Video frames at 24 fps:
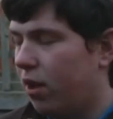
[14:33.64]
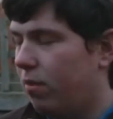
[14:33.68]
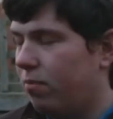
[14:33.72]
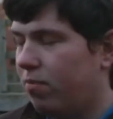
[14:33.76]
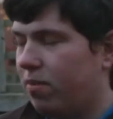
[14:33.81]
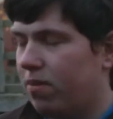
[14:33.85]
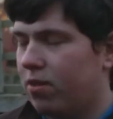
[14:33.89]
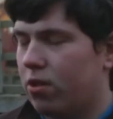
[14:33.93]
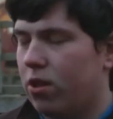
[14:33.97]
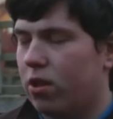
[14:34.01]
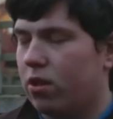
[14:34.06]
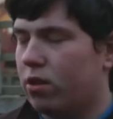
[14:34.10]
I'm
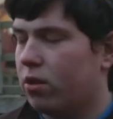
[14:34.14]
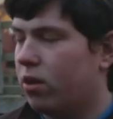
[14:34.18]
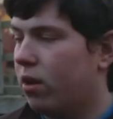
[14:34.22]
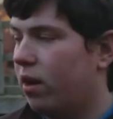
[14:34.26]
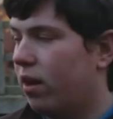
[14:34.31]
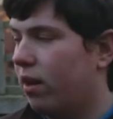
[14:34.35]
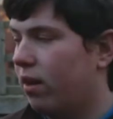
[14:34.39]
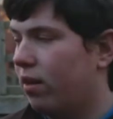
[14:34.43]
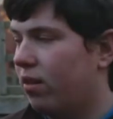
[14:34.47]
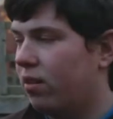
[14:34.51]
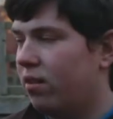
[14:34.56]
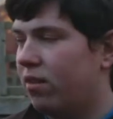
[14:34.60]
just going
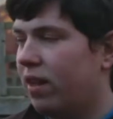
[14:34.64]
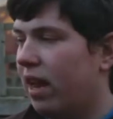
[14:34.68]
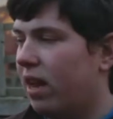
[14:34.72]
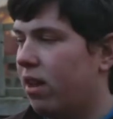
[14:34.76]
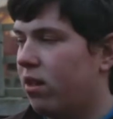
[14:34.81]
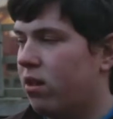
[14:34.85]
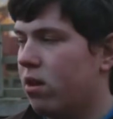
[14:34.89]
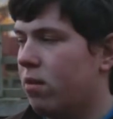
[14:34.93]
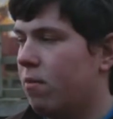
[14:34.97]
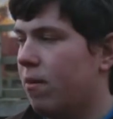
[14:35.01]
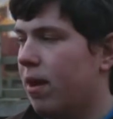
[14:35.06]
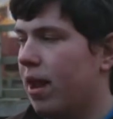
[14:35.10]
to steal
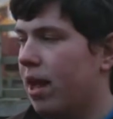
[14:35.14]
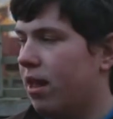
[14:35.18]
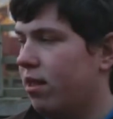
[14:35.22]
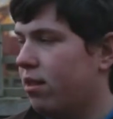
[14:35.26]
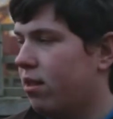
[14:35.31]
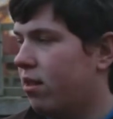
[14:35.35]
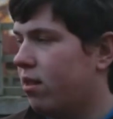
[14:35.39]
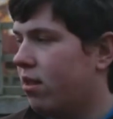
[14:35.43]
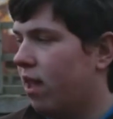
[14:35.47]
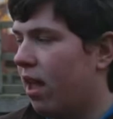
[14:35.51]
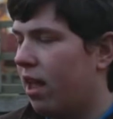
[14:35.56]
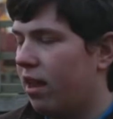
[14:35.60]
someone
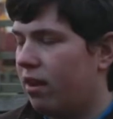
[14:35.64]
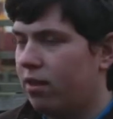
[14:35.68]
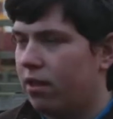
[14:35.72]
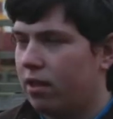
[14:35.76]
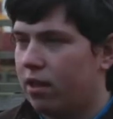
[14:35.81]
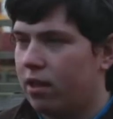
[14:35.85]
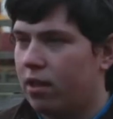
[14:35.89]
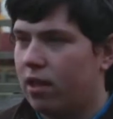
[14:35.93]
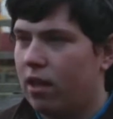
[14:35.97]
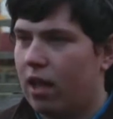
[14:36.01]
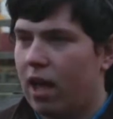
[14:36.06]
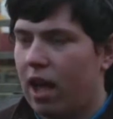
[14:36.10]
else's tent.
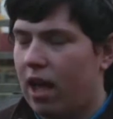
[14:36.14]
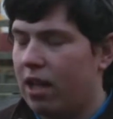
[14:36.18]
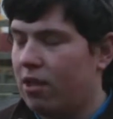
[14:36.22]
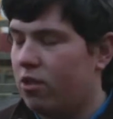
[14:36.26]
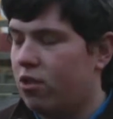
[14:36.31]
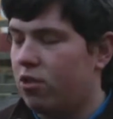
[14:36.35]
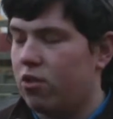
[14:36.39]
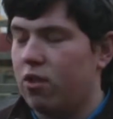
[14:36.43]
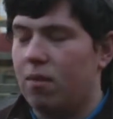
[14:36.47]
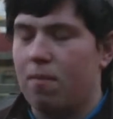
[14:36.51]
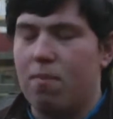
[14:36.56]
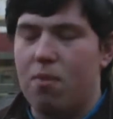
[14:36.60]
I
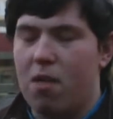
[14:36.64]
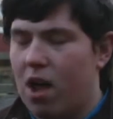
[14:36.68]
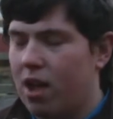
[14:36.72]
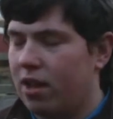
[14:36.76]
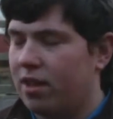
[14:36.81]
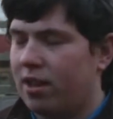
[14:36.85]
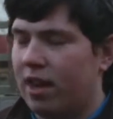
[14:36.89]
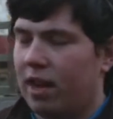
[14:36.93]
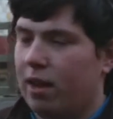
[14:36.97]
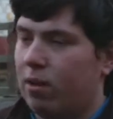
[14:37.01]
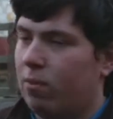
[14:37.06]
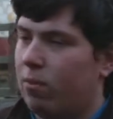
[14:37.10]
just am not
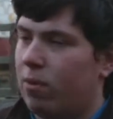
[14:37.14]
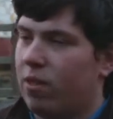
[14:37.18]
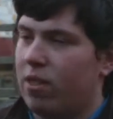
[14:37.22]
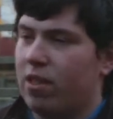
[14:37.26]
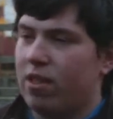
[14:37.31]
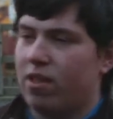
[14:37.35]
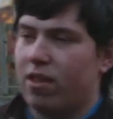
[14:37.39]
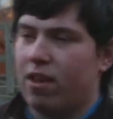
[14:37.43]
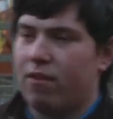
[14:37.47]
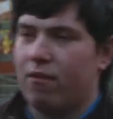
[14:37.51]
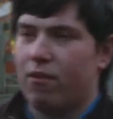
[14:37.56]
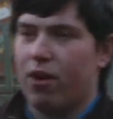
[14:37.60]
dealing with this
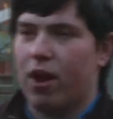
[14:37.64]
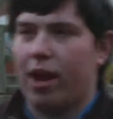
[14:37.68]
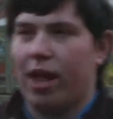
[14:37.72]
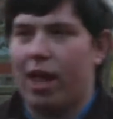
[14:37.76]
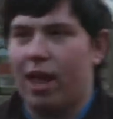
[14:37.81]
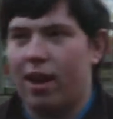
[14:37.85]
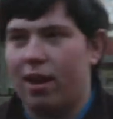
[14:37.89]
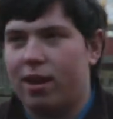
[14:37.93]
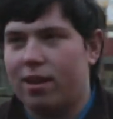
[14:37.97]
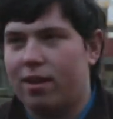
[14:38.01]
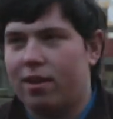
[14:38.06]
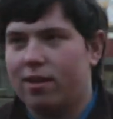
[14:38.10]
ever again.